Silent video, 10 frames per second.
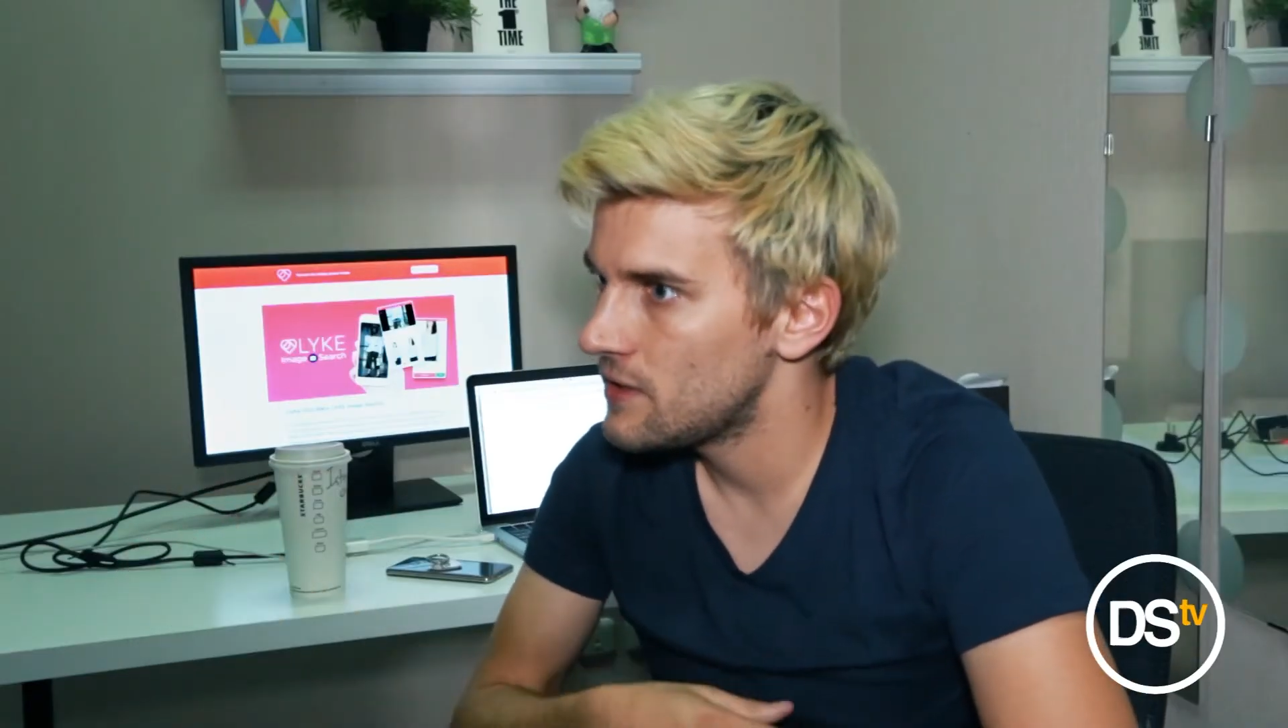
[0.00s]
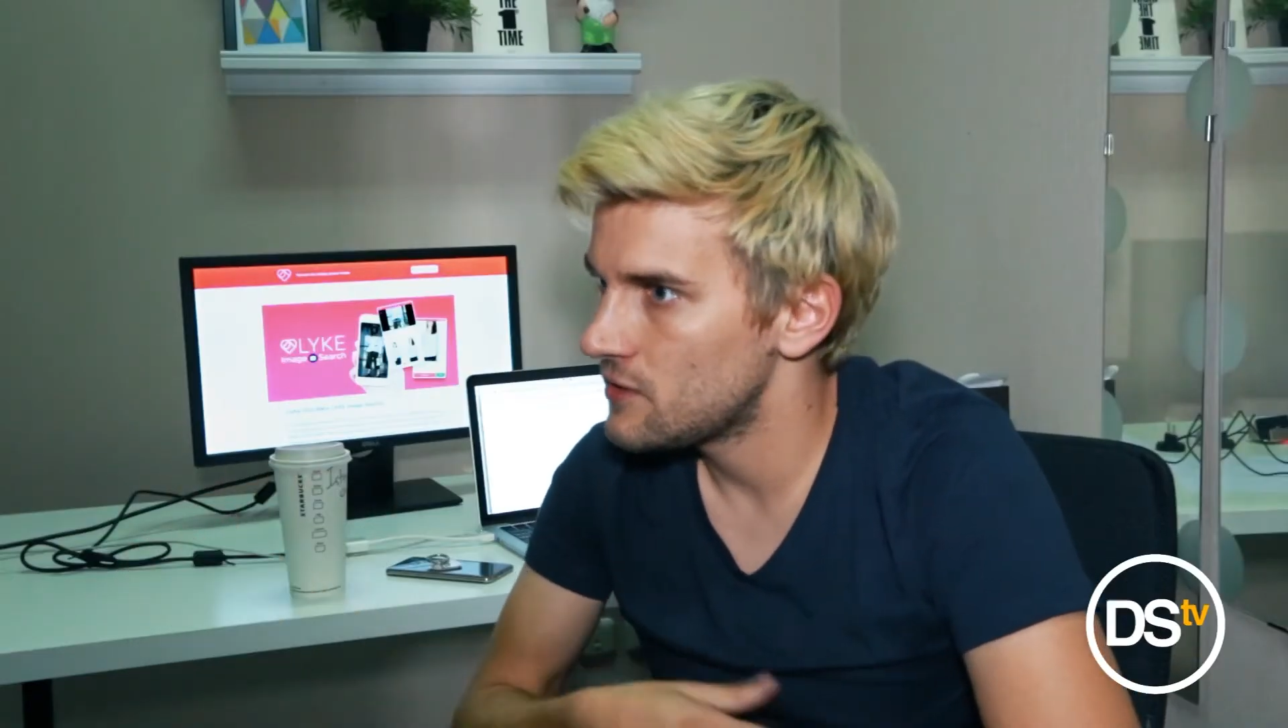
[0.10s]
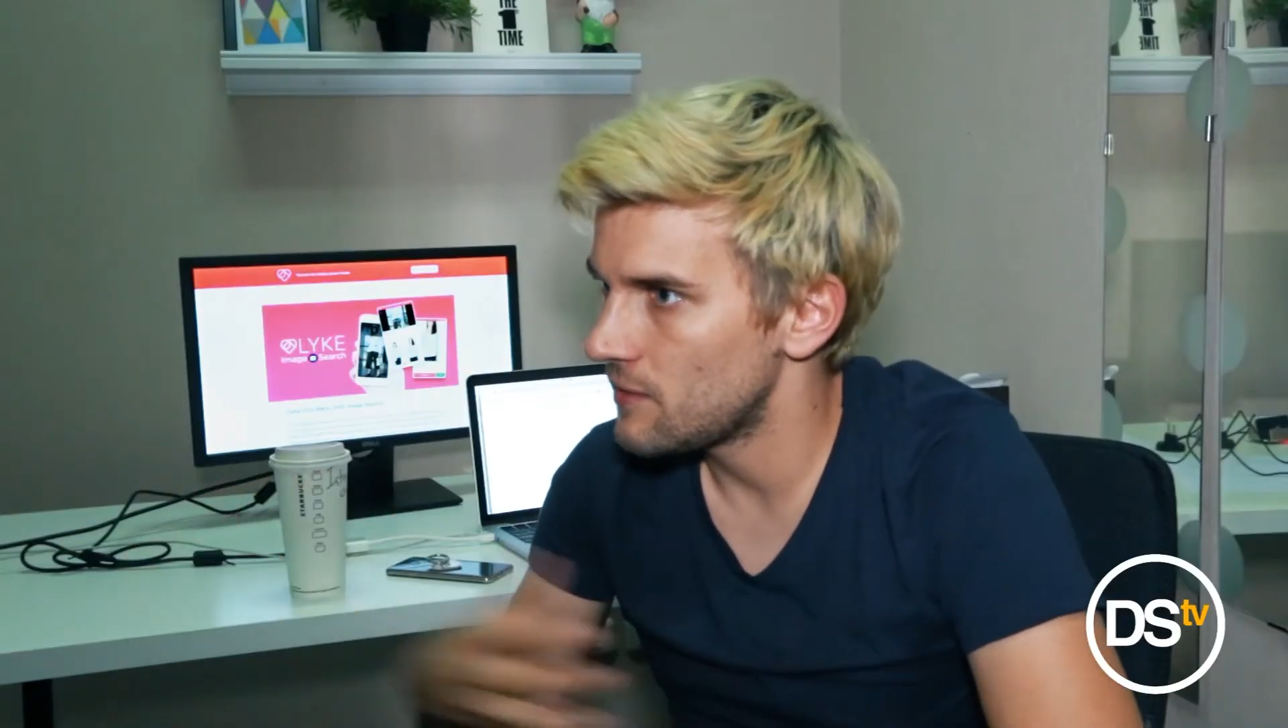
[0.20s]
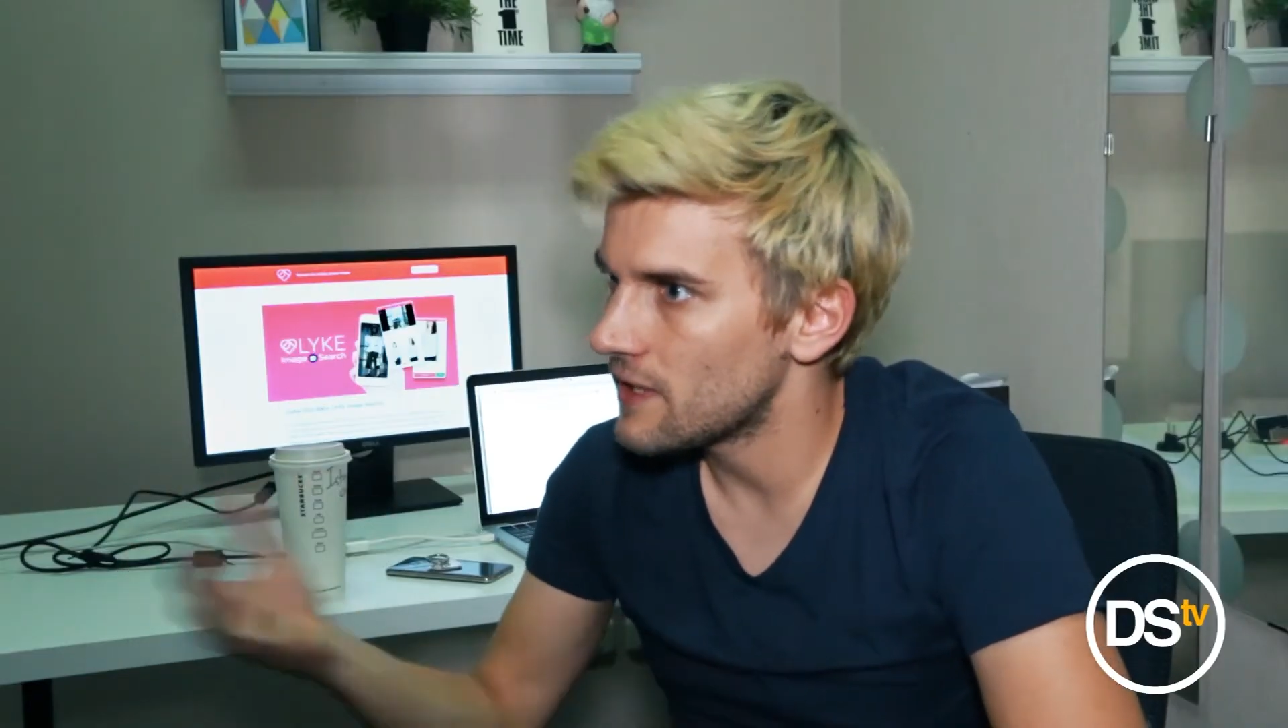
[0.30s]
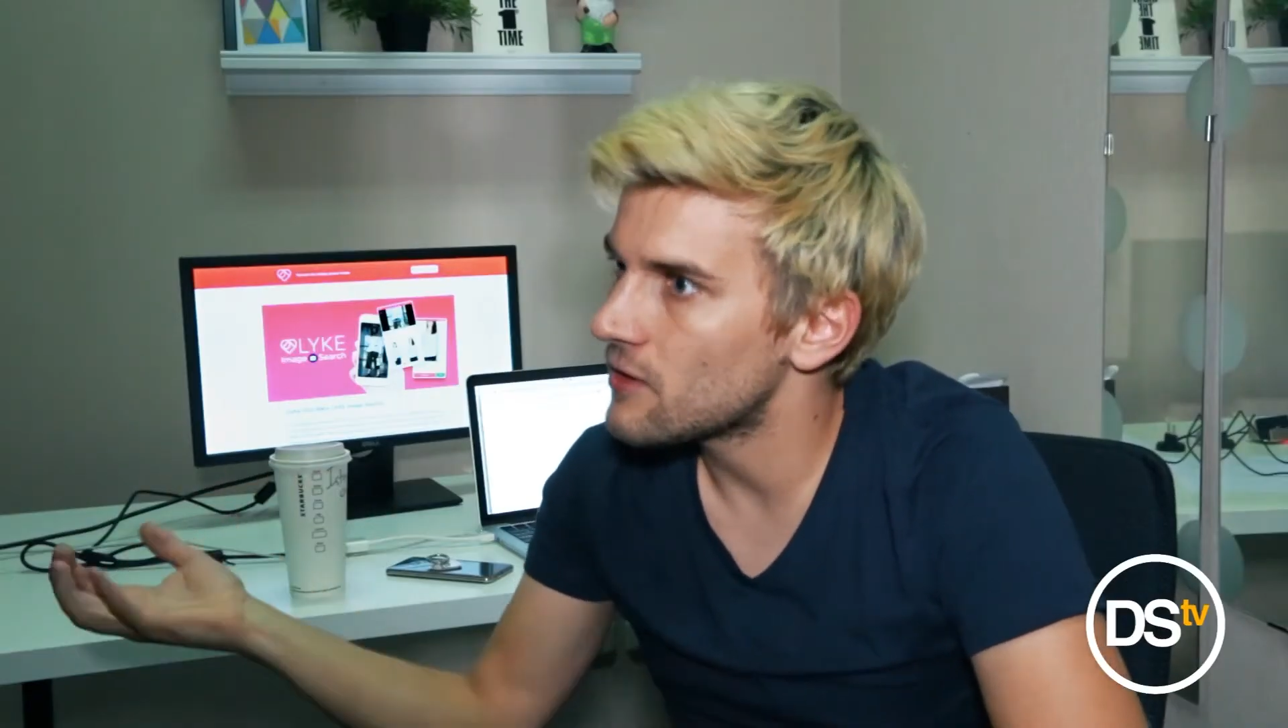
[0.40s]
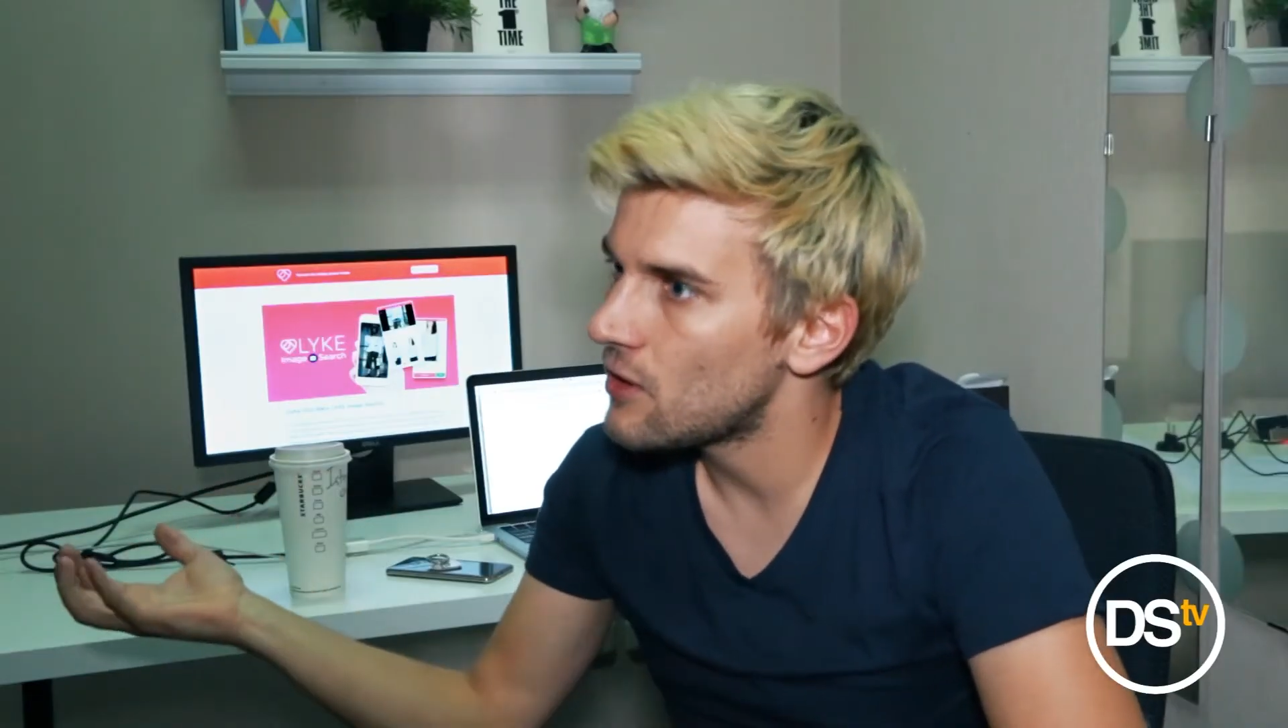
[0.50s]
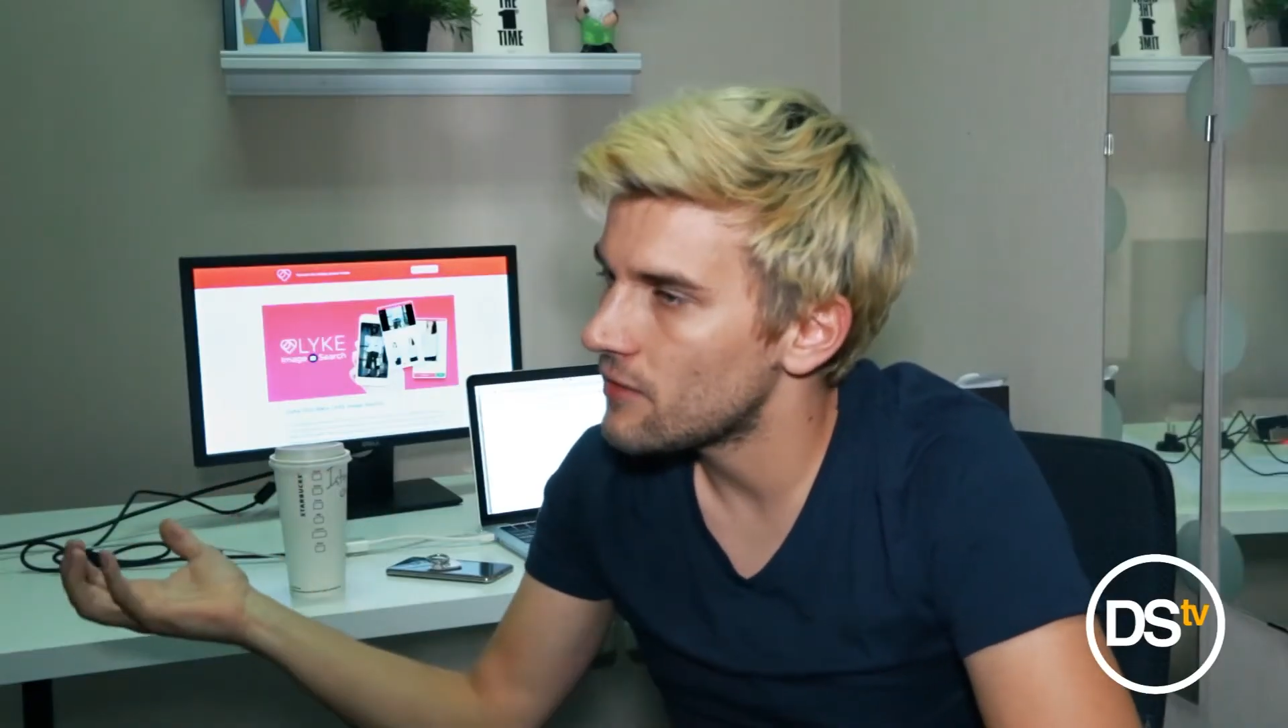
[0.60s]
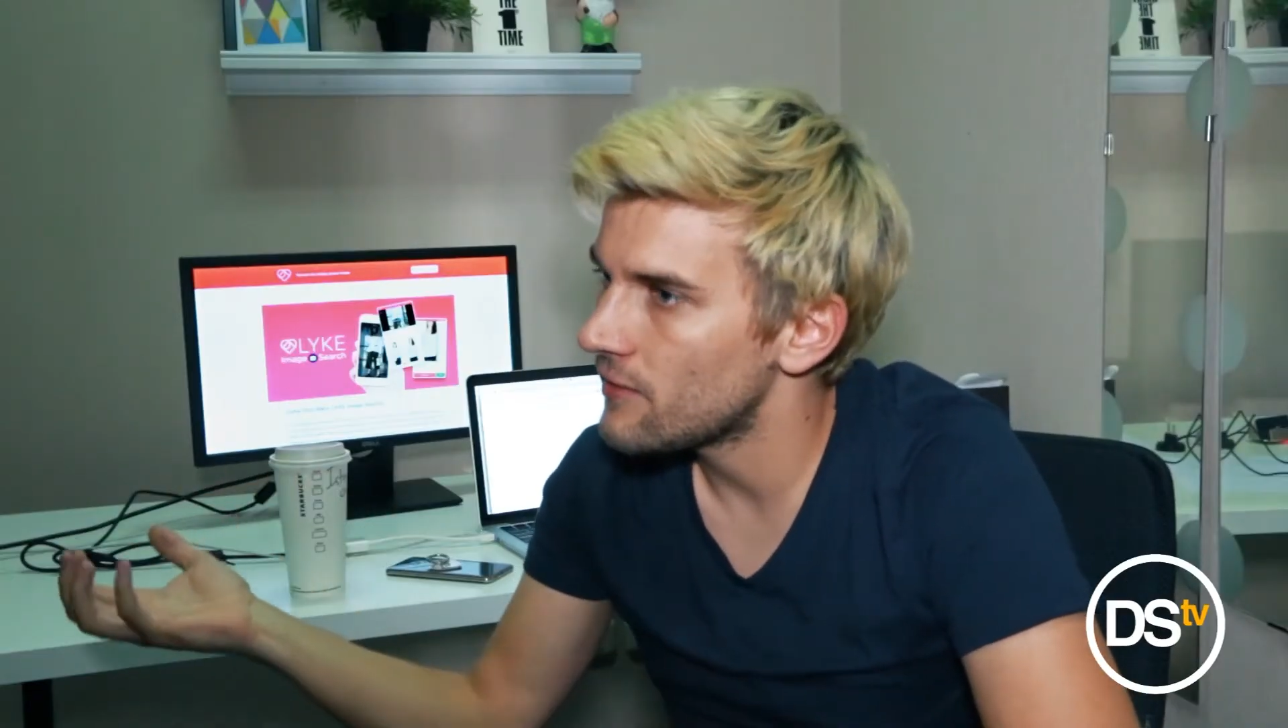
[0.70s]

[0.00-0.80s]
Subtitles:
to make it all